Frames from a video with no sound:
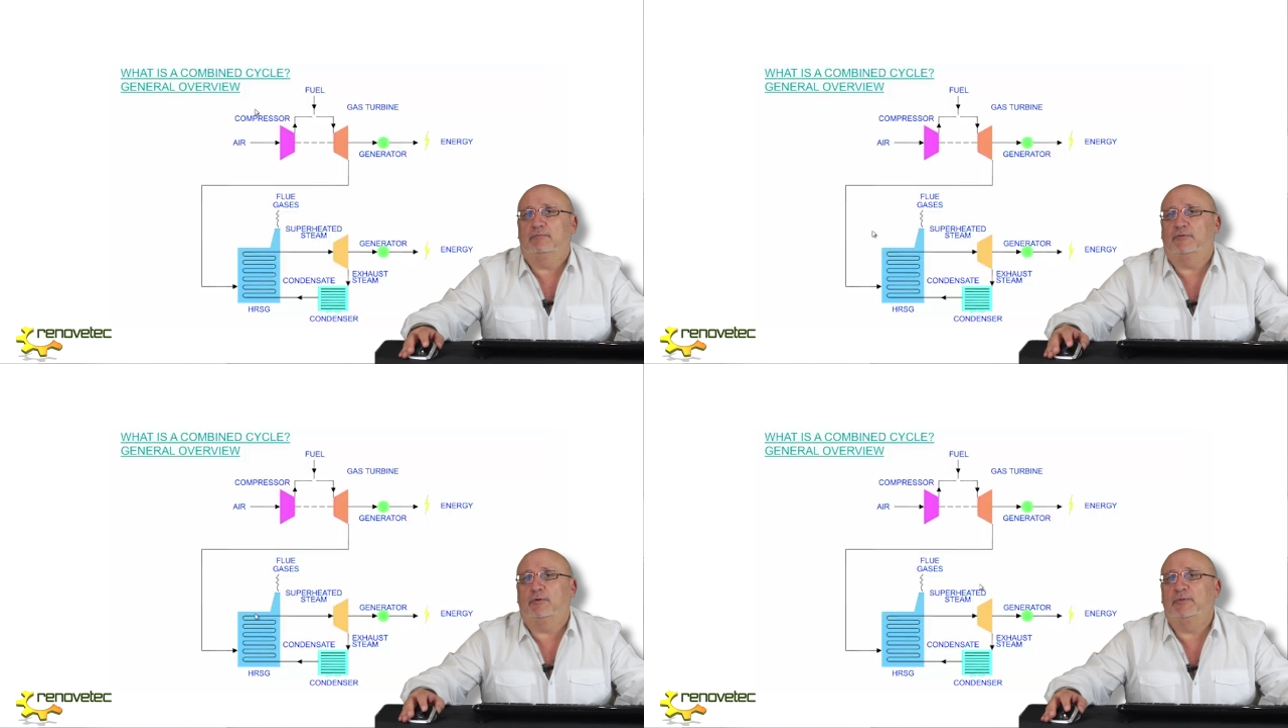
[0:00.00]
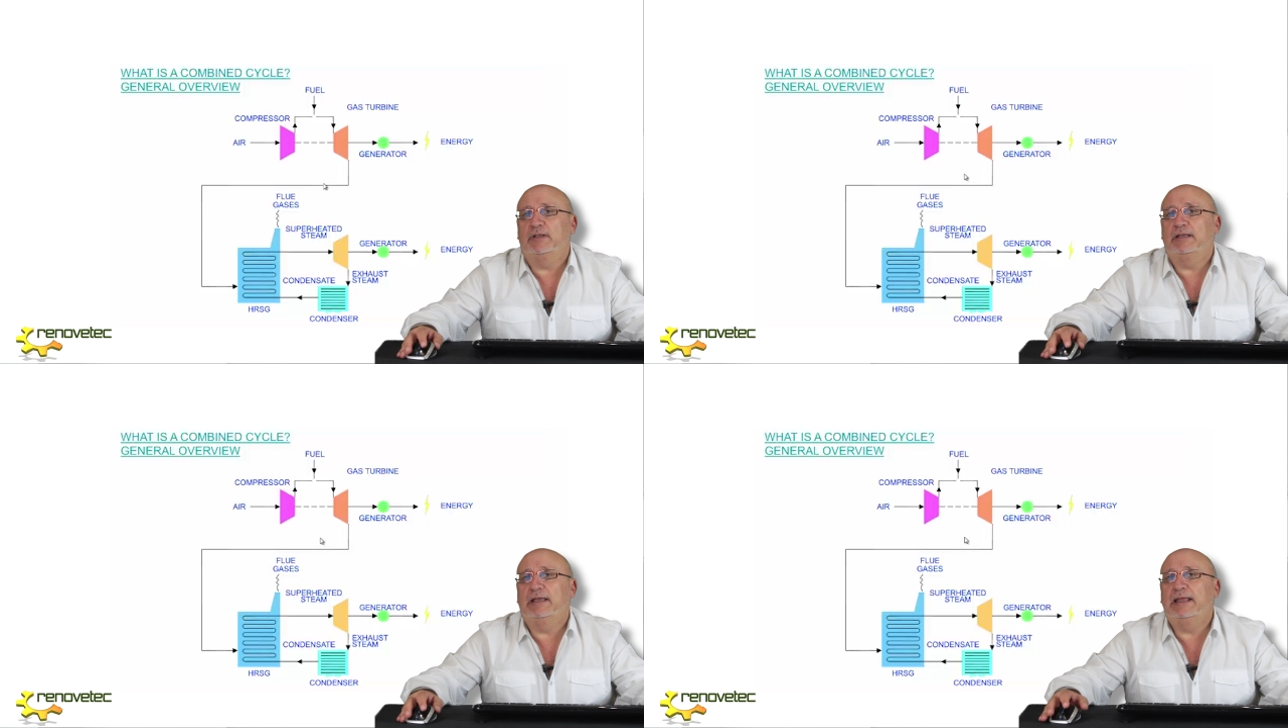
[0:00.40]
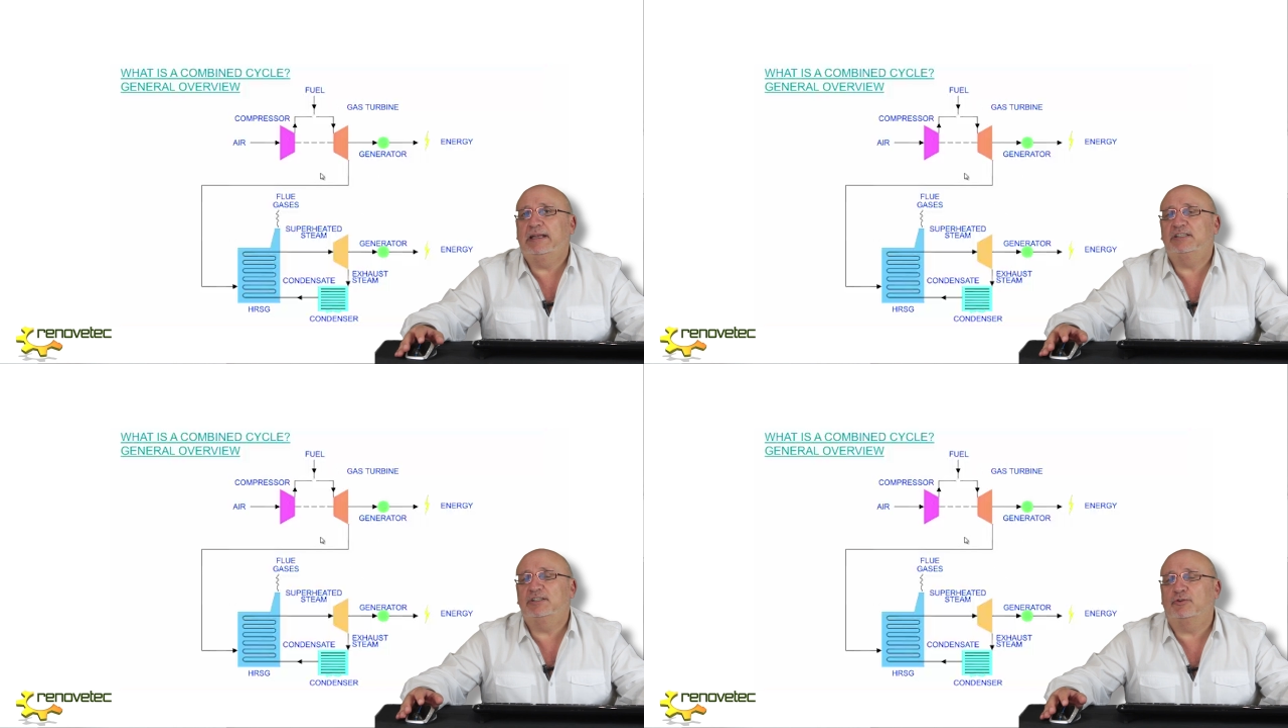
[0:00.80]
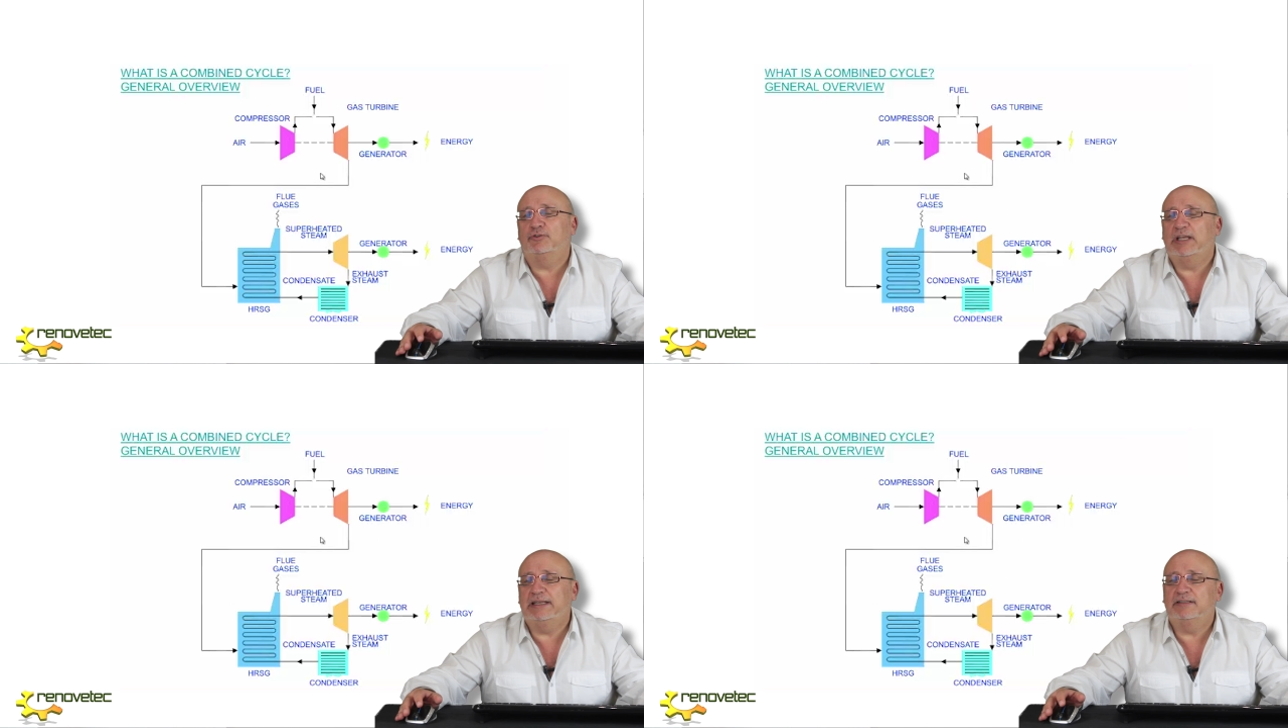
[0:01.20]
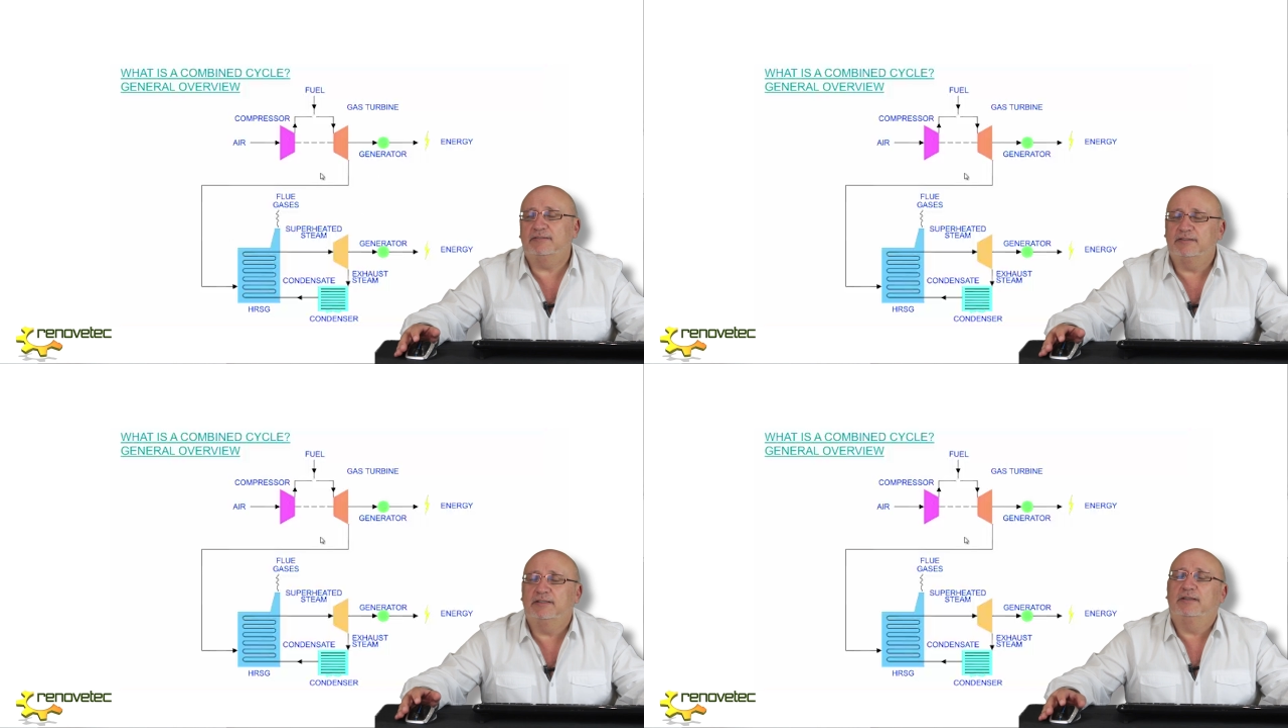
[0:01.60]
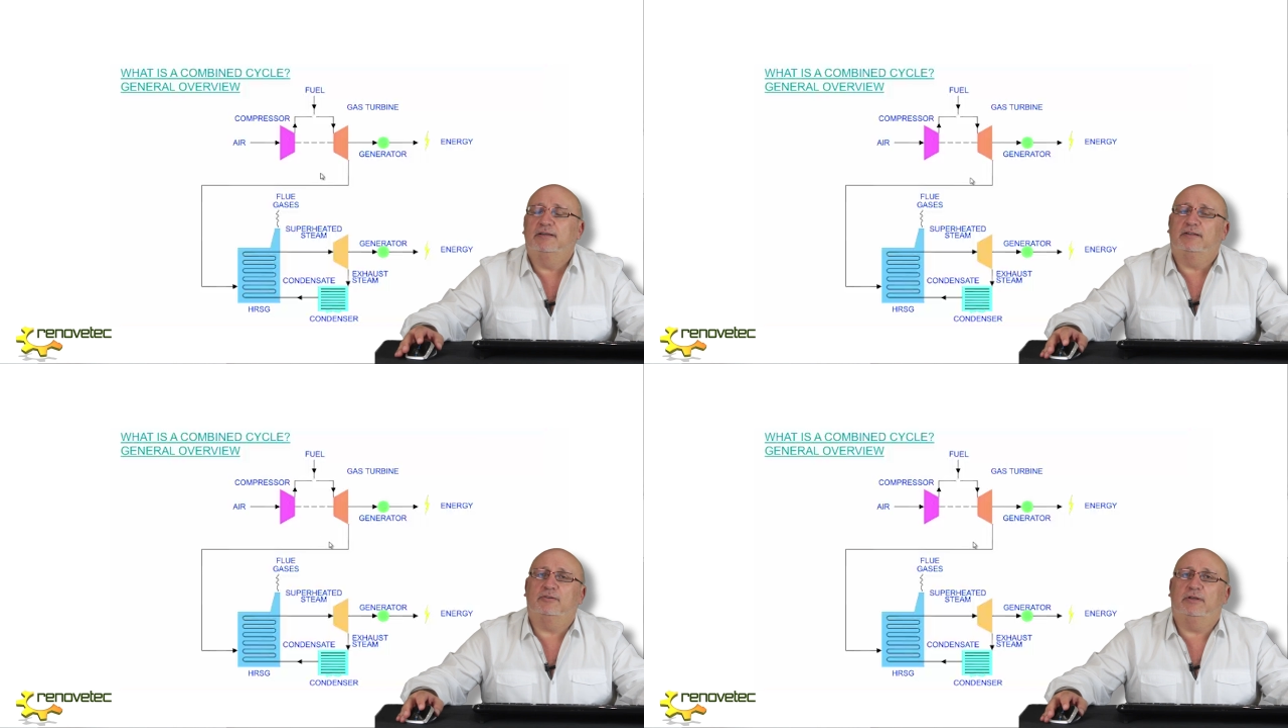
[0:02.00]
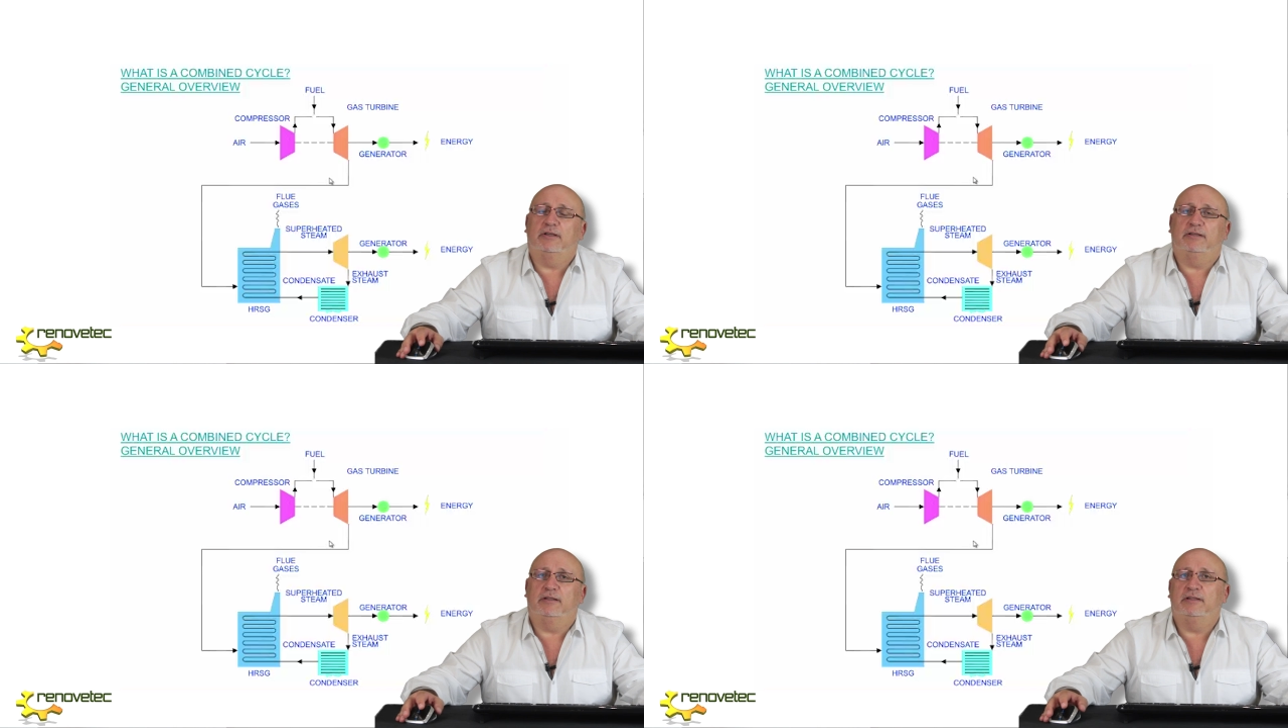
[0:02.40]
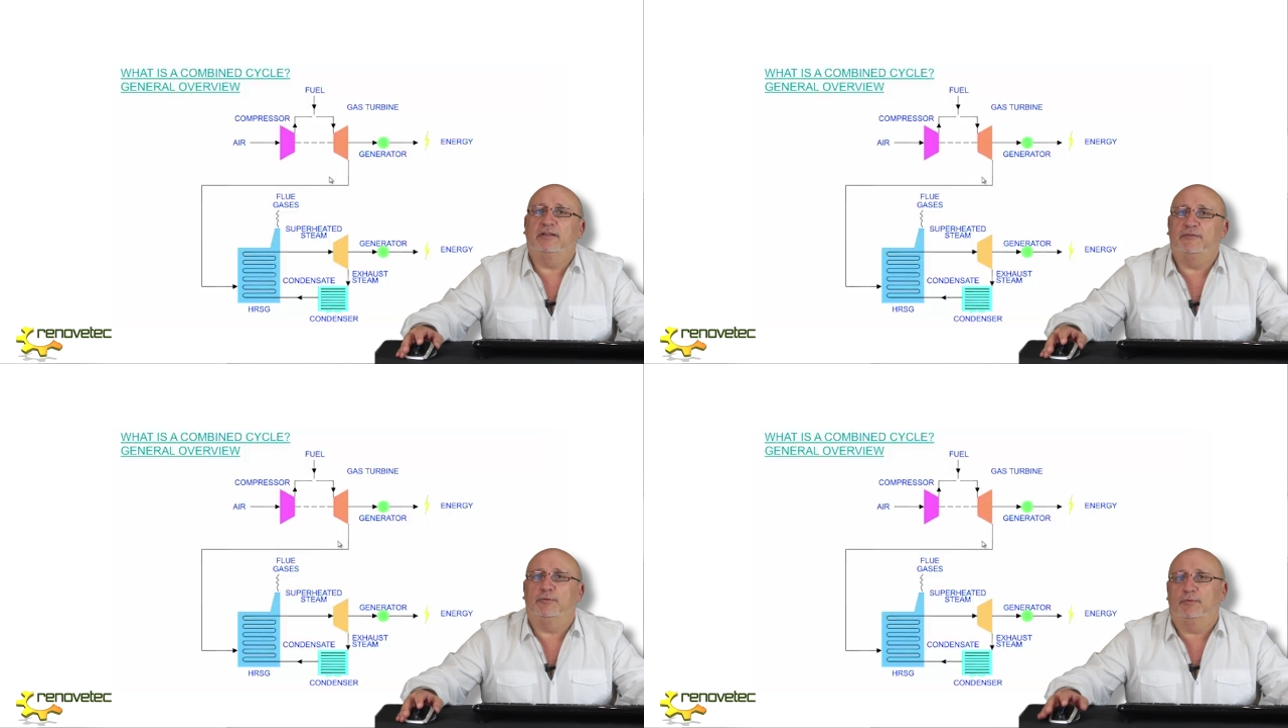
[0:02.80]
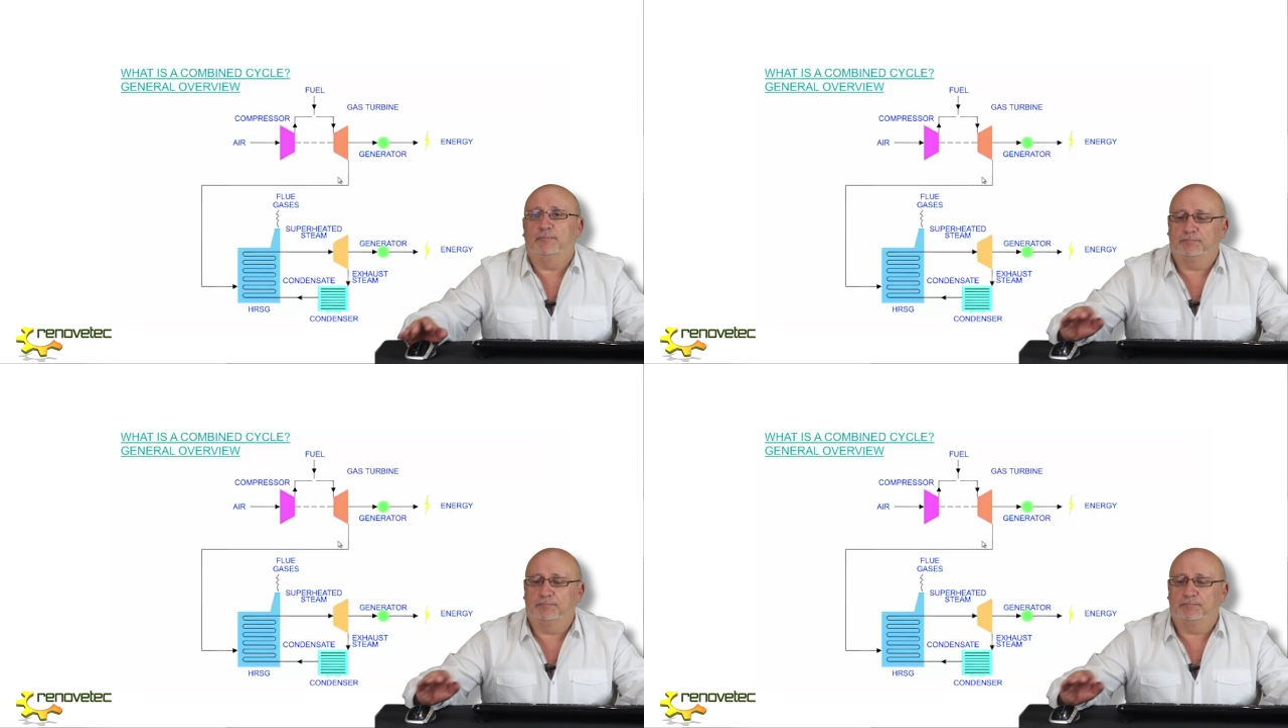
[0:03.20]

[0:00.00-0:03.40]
from the energy contained uh, in the fuel